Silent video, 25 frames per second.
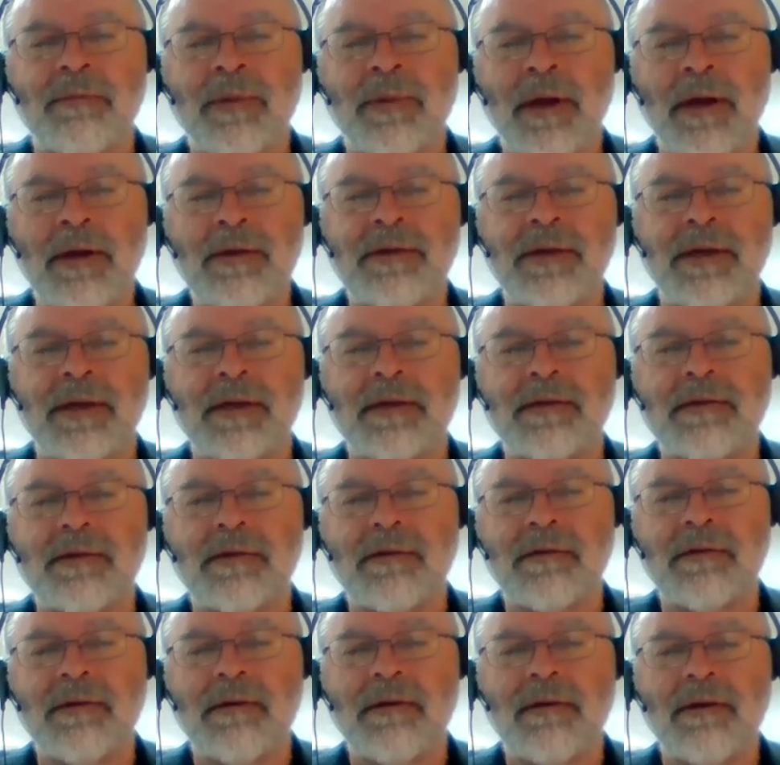projects.
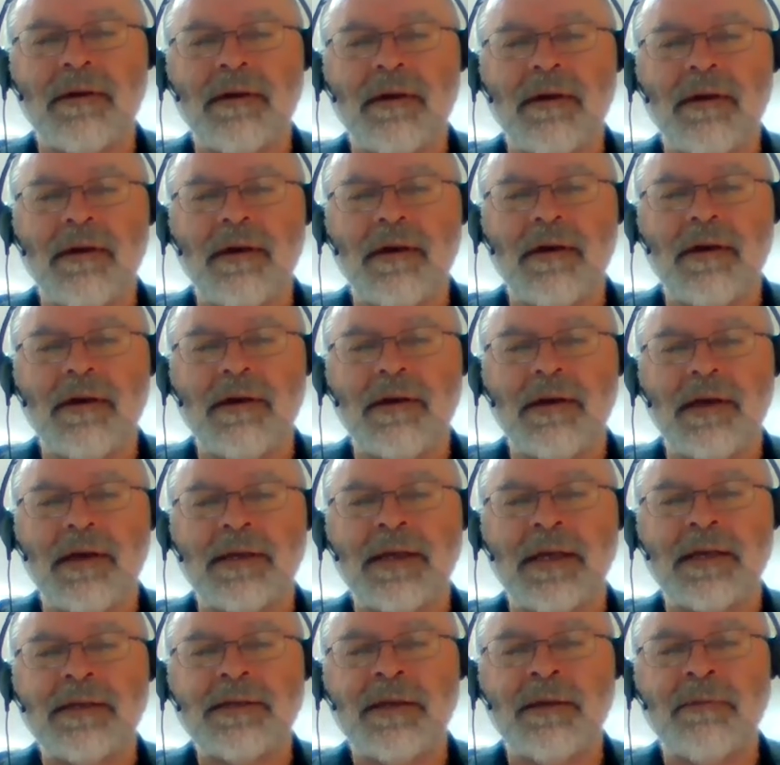Is
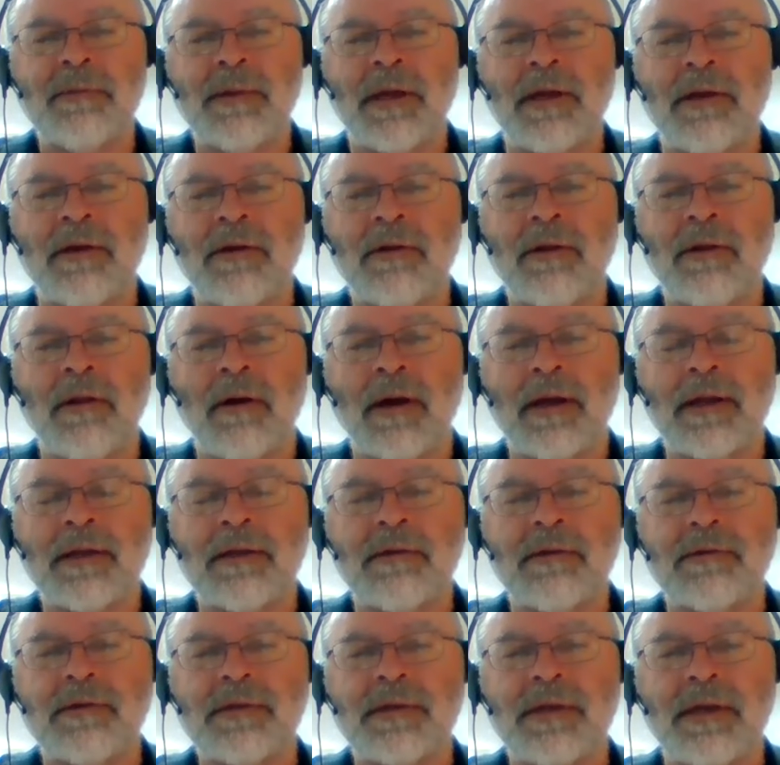that something you'd like
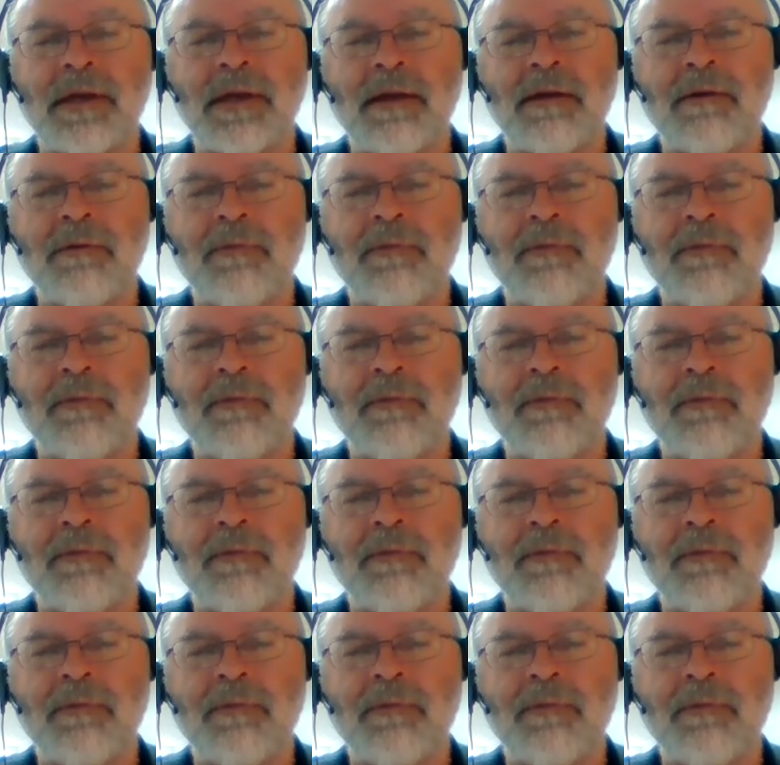to see?